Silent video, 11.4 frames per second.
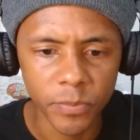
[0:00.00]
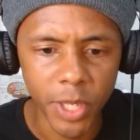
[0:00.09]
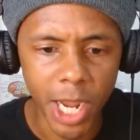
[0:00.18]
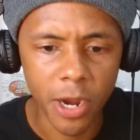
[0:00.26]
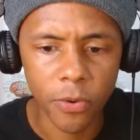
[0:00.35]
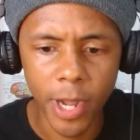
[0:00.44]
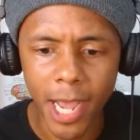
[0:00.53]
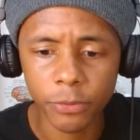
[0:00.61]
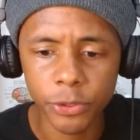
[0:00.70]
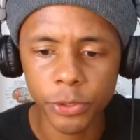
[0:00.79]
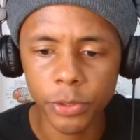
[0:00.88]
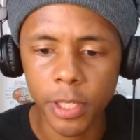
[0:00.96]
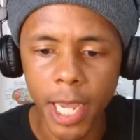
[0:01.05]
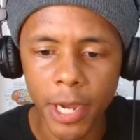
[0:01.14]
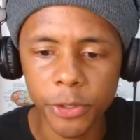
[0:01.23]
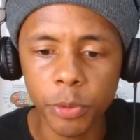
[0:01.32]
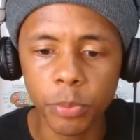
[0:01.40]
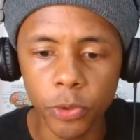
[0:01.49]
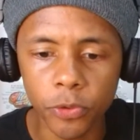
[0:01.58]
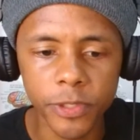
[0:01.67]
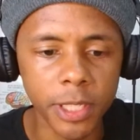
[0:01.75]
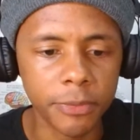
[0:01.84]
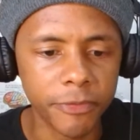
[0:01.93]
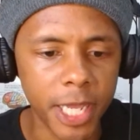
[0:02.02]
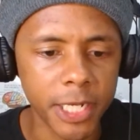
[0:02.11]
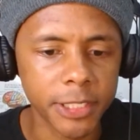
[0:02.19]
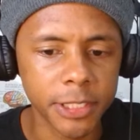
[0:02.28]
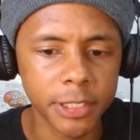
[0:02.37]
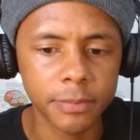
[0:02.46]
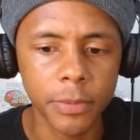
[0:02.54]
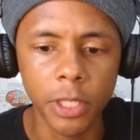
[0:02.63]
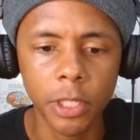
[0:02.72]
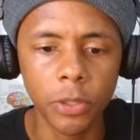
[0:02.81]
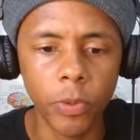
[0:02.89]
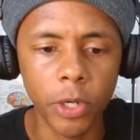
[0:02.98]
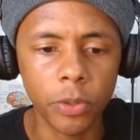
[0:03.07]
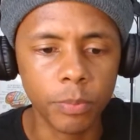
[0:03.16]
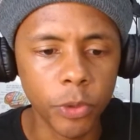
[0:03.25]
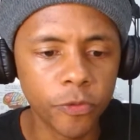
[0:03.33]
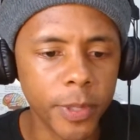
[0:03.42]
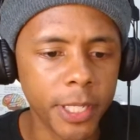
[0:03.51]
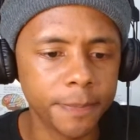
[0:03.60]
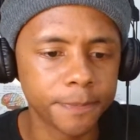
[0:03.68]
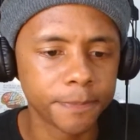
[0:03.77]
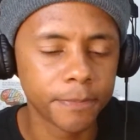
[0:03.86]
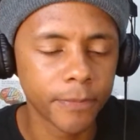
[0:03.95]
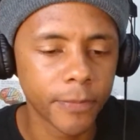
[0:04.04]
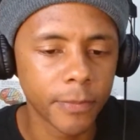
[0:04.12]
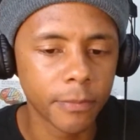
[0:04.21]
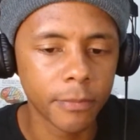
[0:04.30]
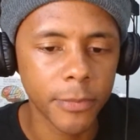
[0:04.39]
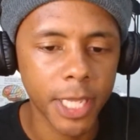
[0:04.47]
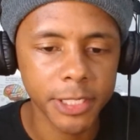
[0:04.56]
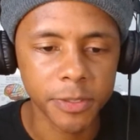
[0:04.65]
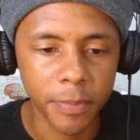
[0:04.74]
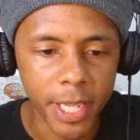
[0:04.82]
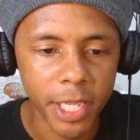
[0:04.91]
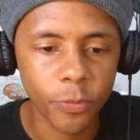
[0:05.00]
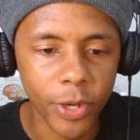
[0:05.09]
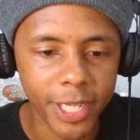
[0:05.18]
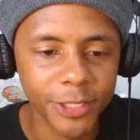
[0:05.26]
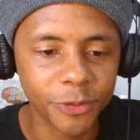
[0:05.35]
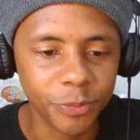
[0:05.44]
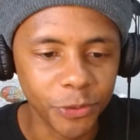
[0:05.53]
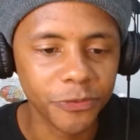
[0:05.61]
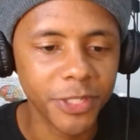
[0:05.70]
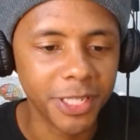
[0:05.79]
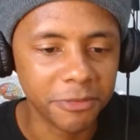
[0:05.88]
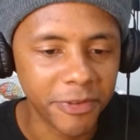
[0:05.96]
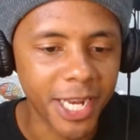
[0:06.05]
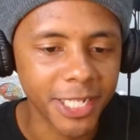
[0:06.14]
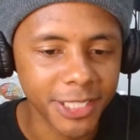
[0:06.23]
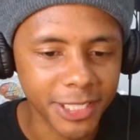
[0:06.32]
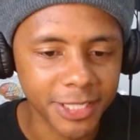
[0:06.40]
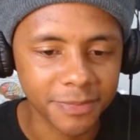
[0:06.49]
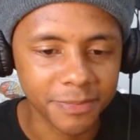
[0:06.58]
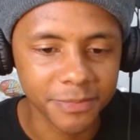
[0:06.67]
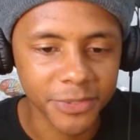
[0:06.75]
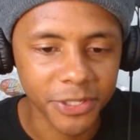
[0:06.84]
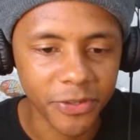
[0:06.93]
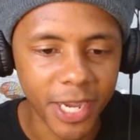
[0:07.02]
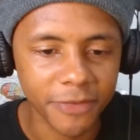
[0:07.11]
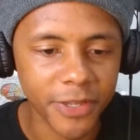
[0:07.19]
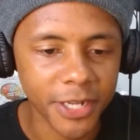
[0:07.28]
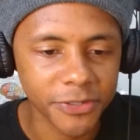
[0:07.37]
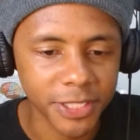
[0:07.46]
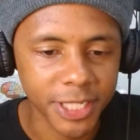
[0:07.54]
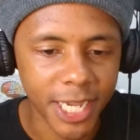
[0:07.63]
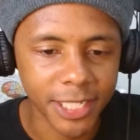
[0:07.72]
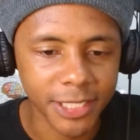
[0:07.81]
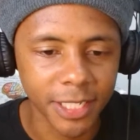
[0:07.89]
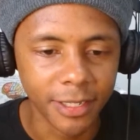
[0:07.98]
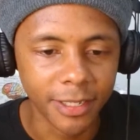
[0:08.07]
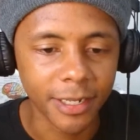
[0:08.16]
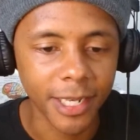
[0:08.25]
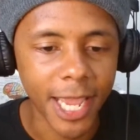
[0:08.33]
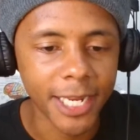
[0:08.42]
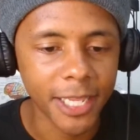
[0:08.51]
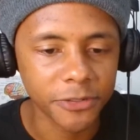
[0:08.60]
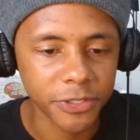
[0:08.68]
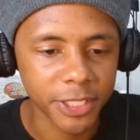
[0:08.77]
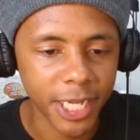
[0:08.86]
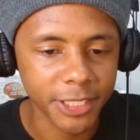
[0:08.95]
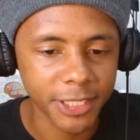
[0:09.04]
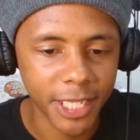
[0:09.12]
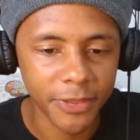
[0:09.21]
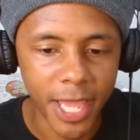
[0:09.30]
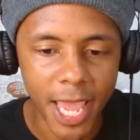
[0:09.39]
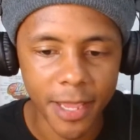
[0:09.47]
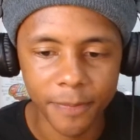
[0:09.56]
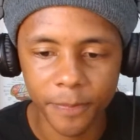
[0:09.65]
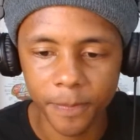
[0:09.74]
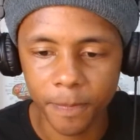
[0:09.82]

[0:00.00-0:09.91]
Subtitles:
Now, how do you move the lymphatic system? Well, movement, that is the main way to move the lymphatic system. So you have to exercise, light exercises at that.